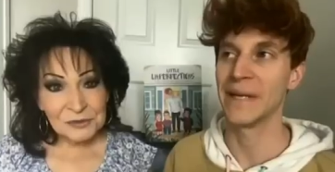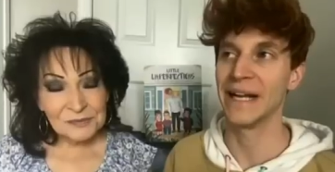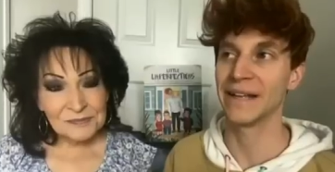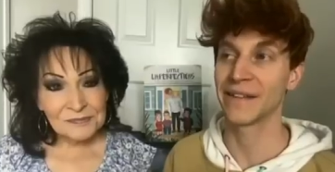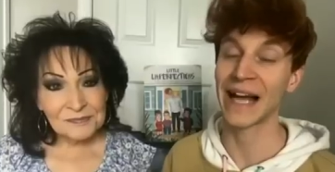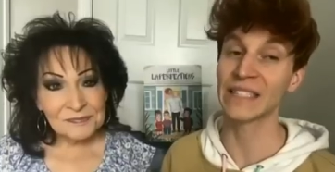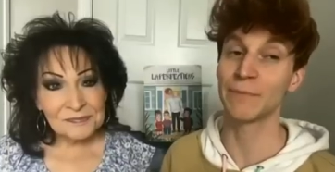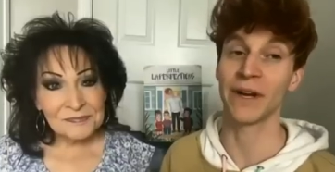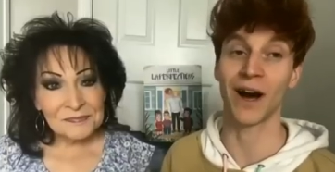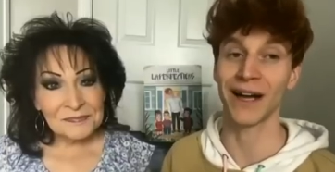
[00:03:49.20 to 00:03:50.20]
Speaker 1: that's
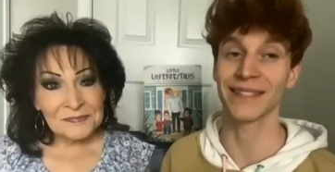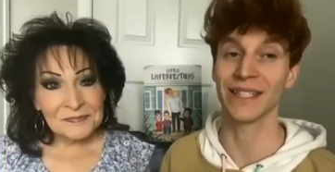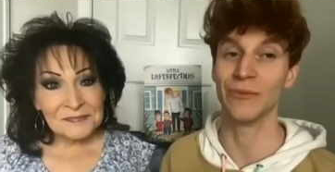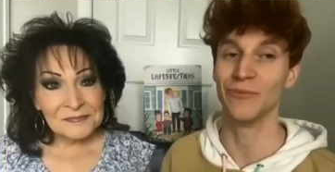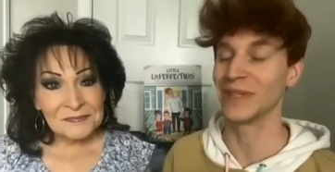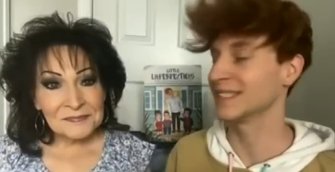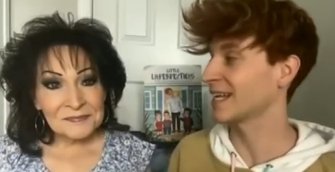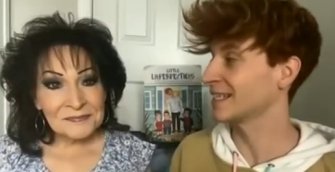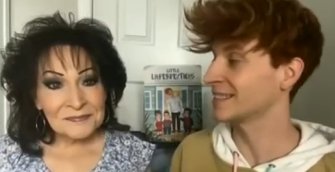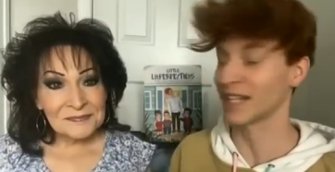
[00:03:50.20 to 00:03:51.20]
been awesome because I
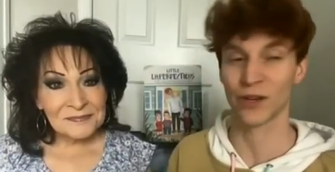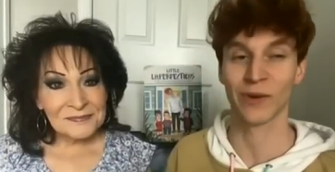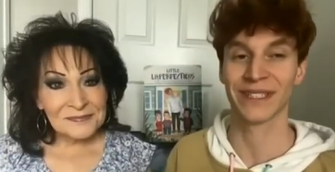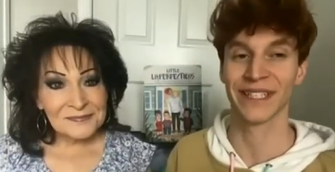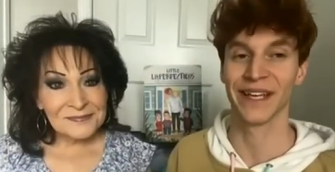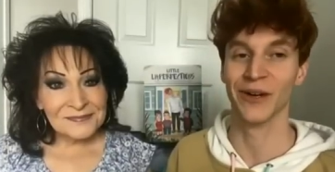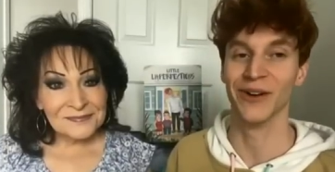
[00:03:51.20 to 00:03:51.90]
could tell her what to do